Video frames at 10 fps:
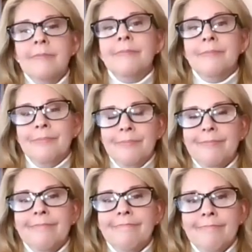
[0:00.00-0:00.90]

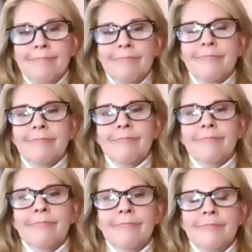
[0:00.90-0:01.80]

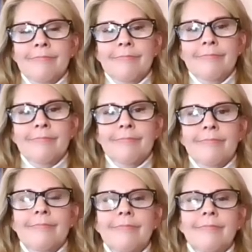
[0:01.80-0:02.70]

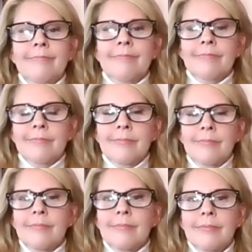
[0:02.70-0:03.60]

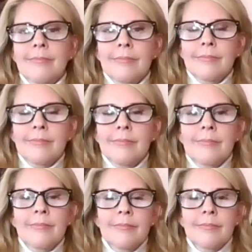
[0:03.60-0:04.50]

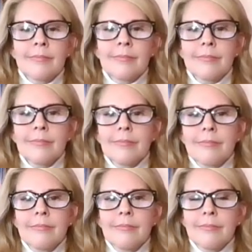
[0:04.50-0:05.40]

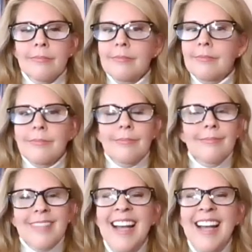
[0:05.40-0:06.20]
[no speech]